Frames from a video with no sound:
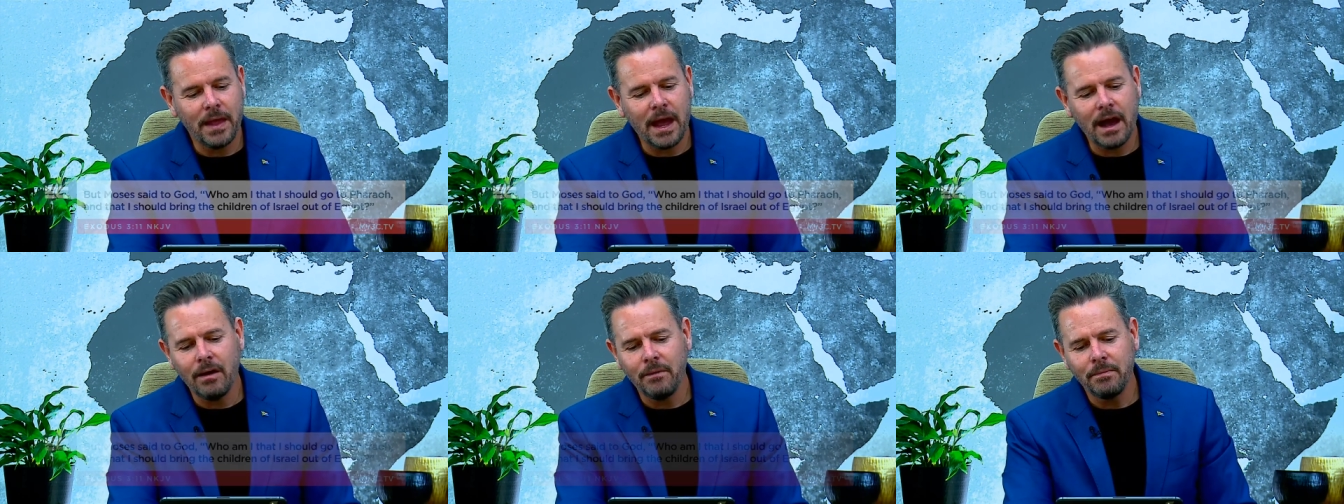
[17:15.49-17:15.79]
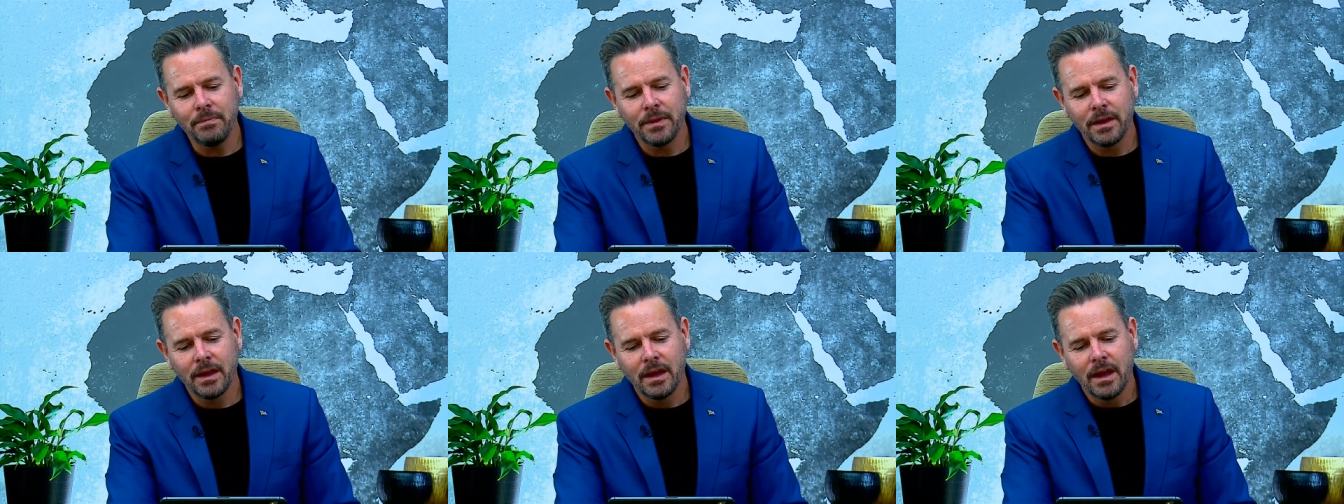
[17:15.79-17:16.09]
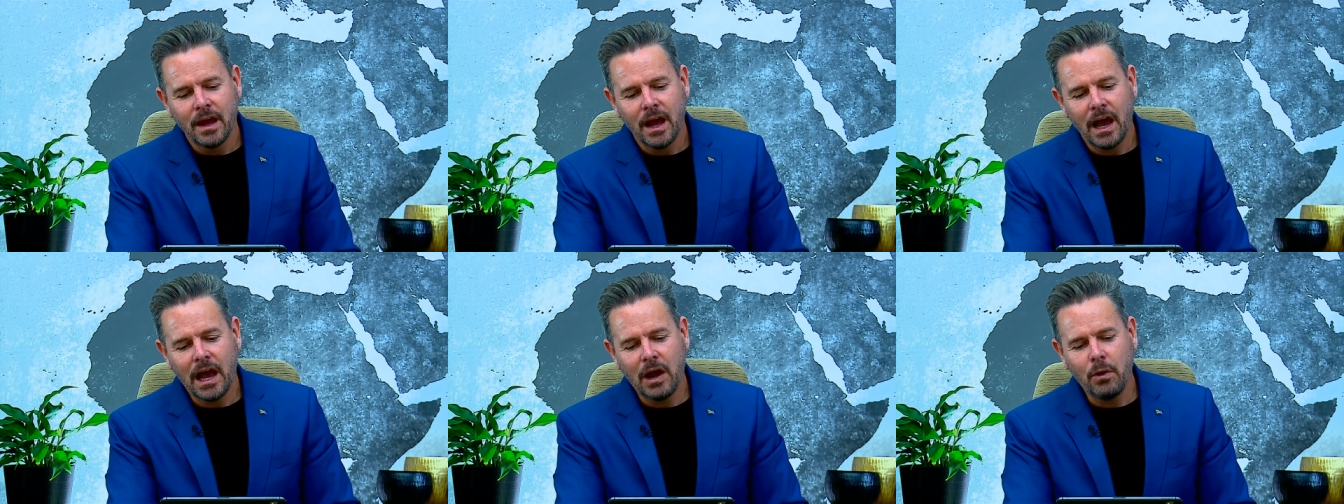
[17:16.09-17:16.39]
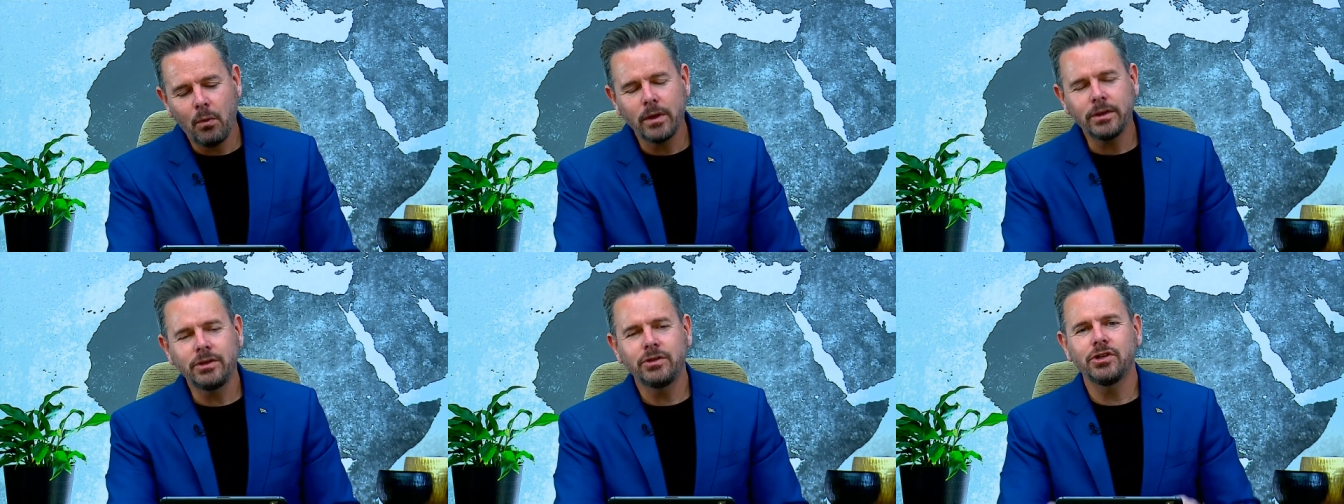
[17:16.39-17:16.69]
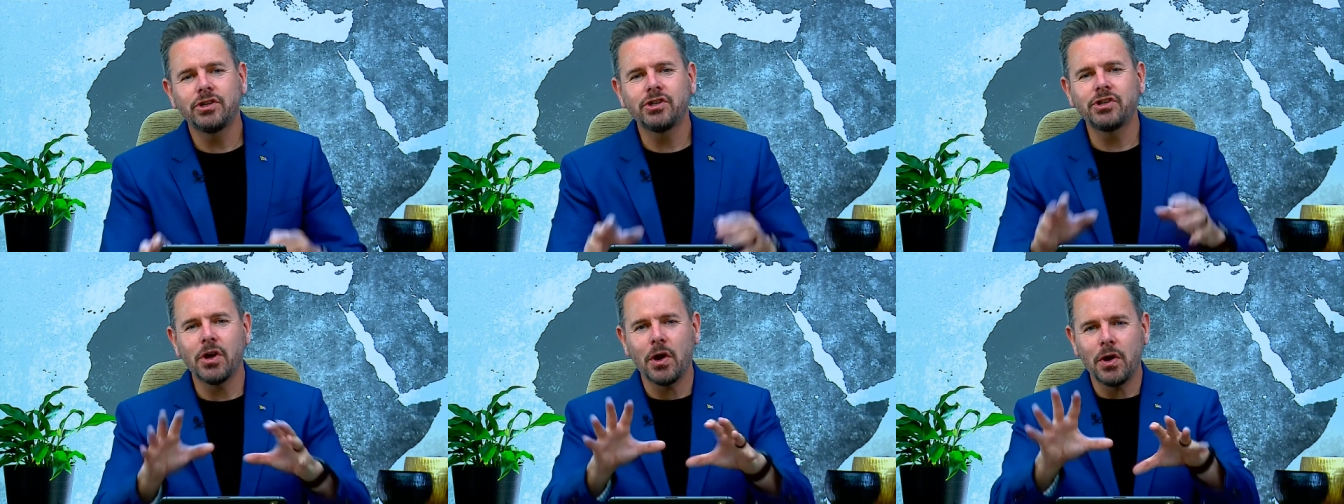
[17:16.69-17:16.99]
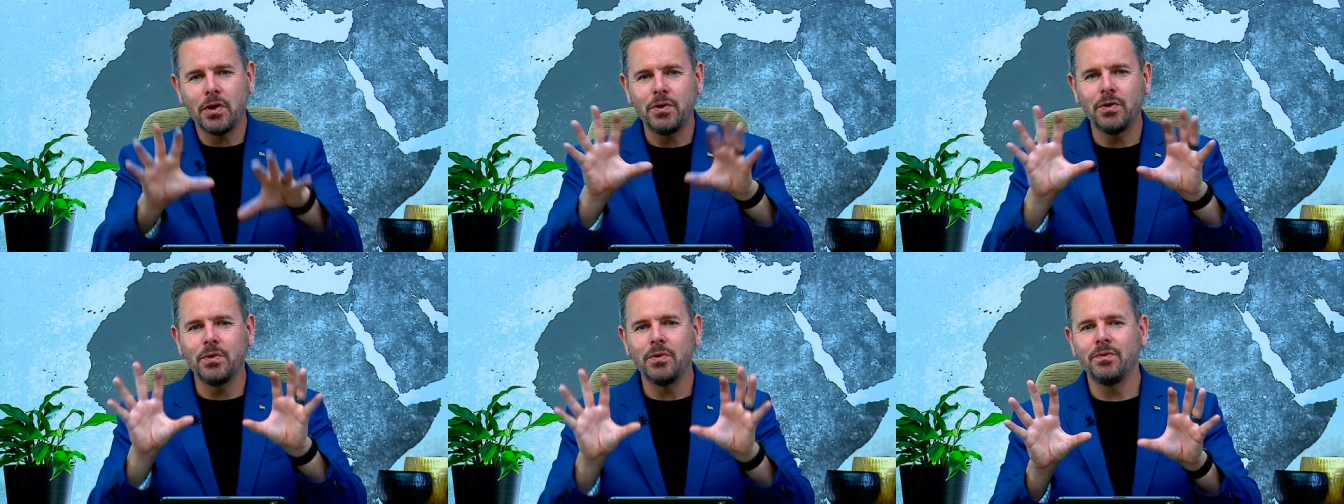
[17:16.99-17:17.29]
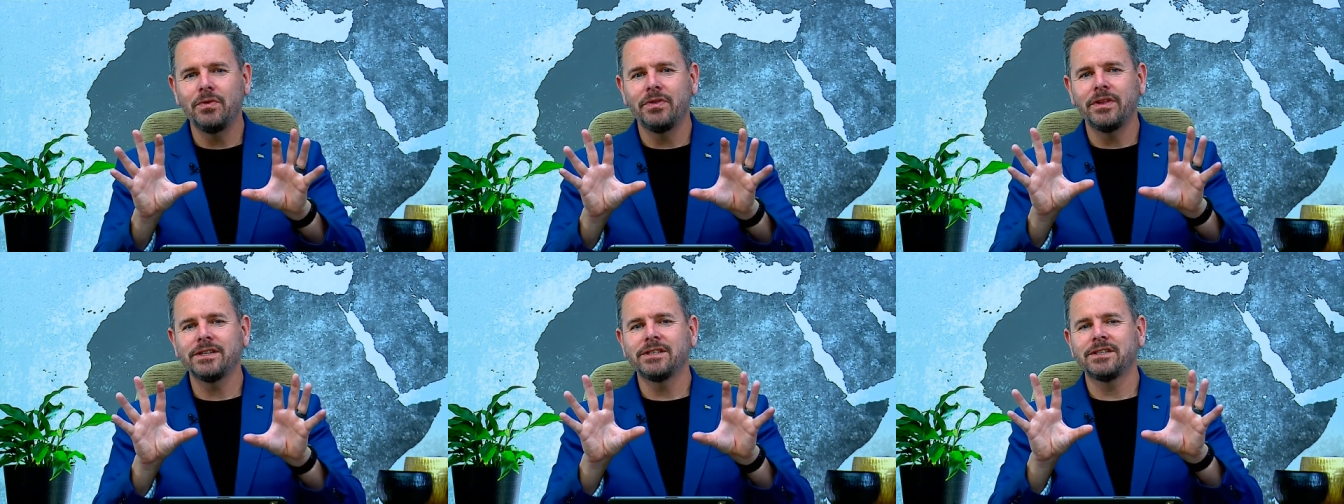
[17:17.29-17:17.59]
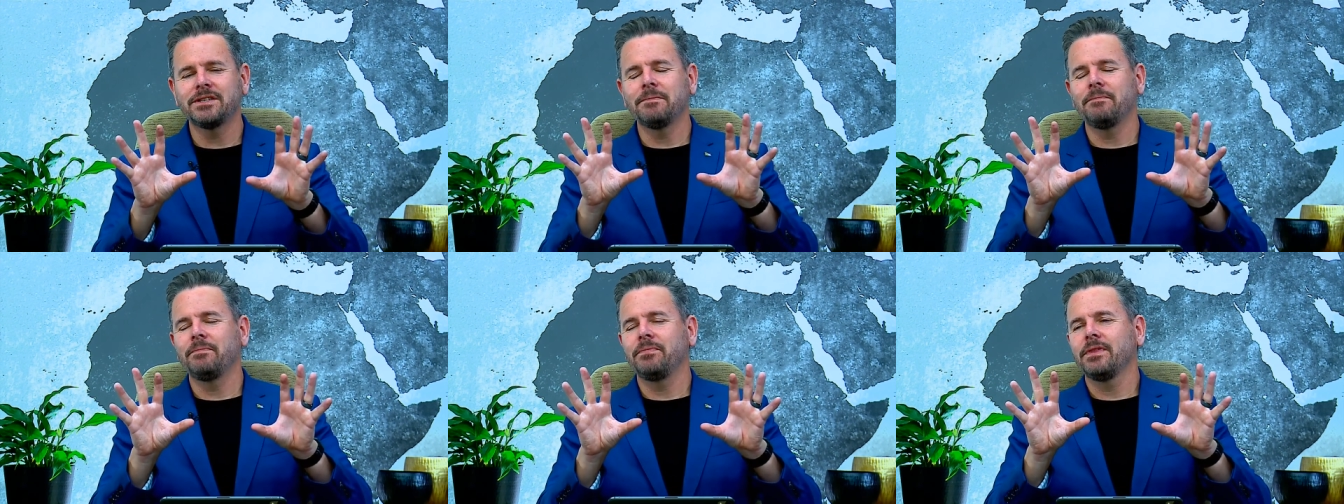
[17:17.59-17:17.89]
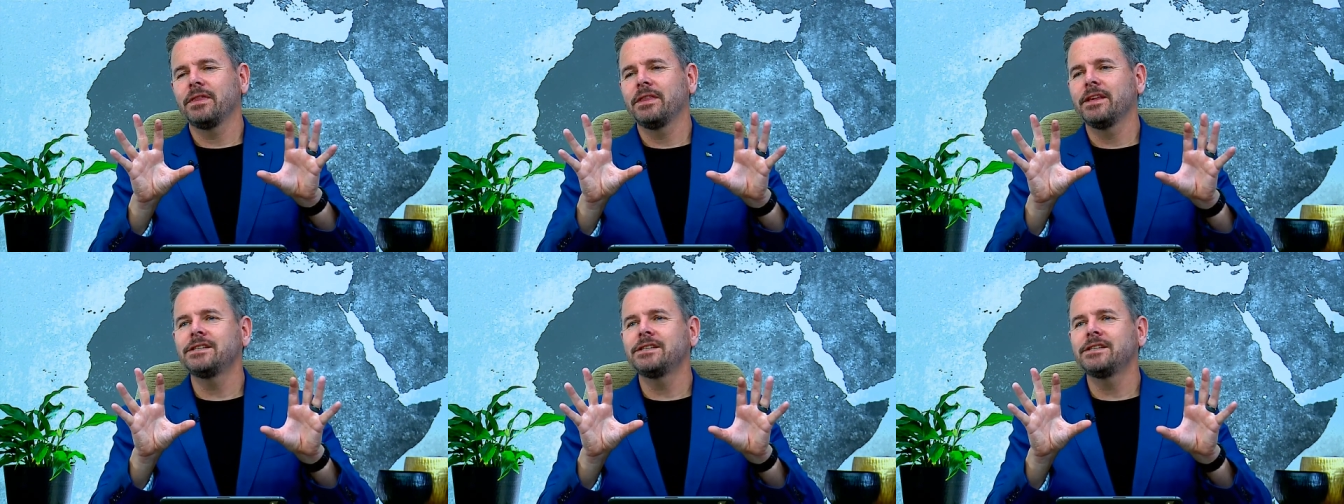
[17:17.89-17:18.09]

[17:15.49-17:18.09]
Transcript: Now, I want to show you this.